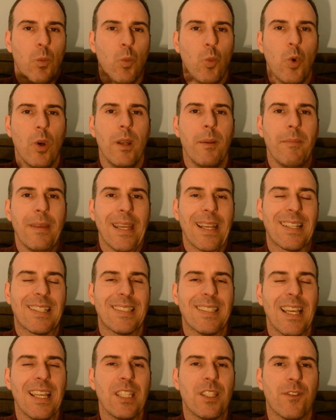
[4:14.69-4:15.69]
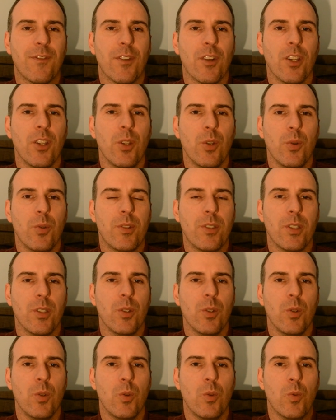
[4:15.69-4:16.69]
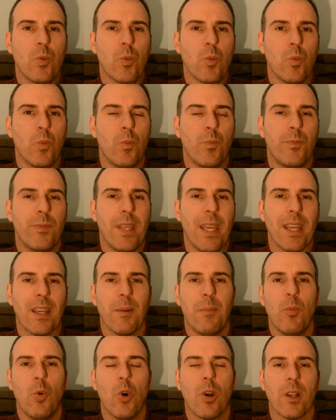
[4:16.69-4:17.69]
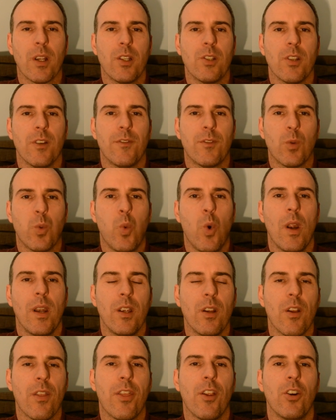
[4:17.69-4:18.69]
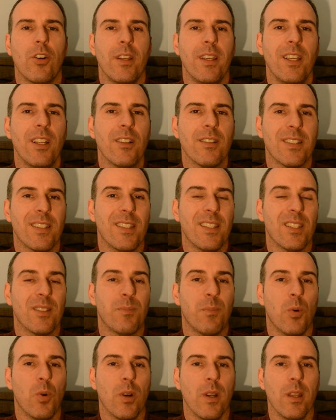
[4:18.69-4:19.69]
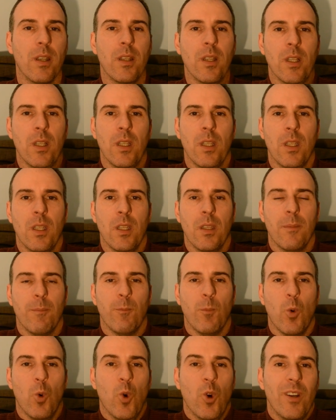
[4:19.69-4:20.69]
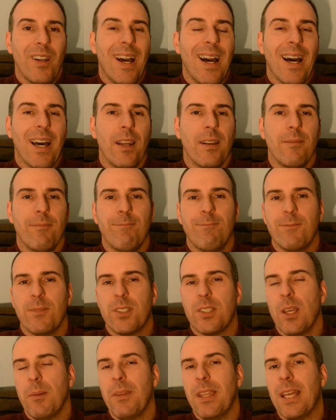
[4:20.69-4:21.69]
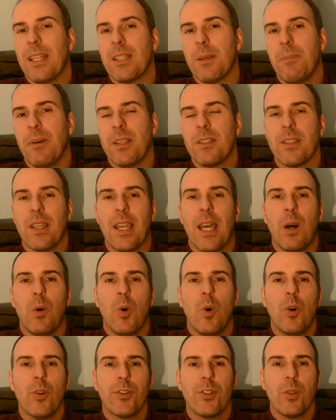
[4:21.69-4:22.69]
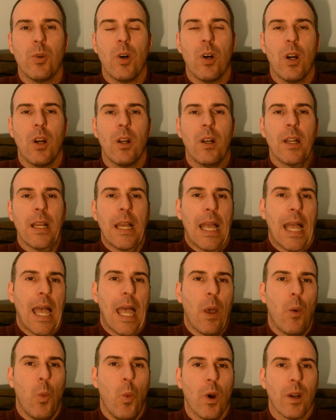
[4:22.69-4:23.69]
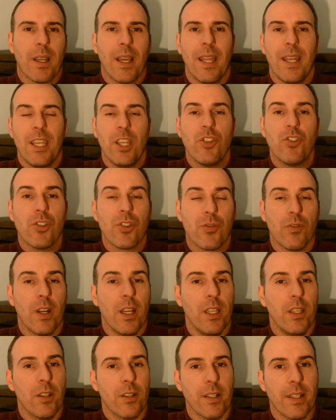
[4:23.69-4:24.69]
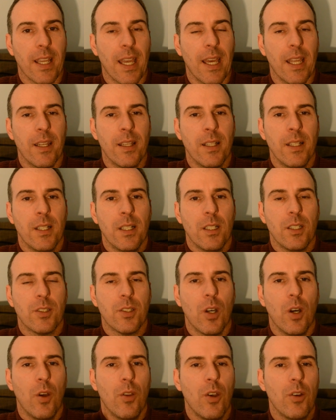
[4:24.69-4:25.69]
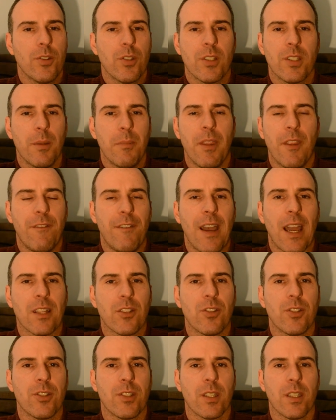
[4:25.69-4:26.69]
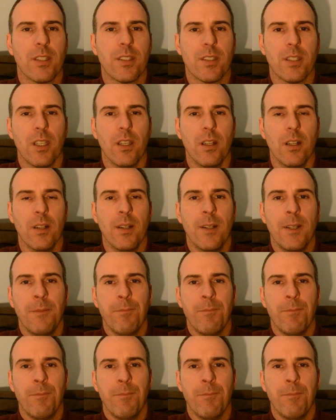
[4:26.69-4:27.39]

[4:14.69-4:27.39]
would it make sense for you to take a mortgage of 20 or 30 years at this point or not? Some of that depends on how old you are, what kind of interest rate you can get. So those are some of the factors to consider.